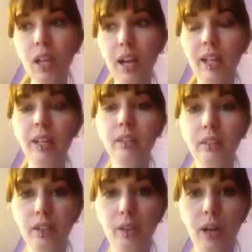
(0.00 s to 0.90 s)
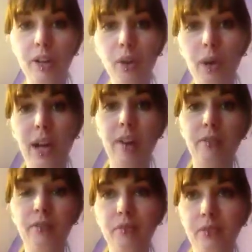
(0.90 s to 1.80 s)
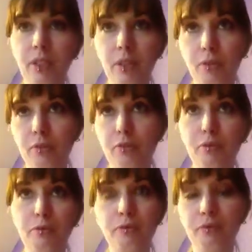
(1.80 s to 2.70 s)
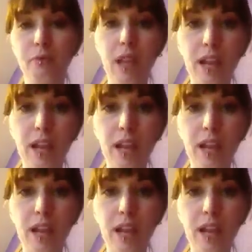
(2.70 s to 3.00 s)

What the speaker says: I can, I know I have, I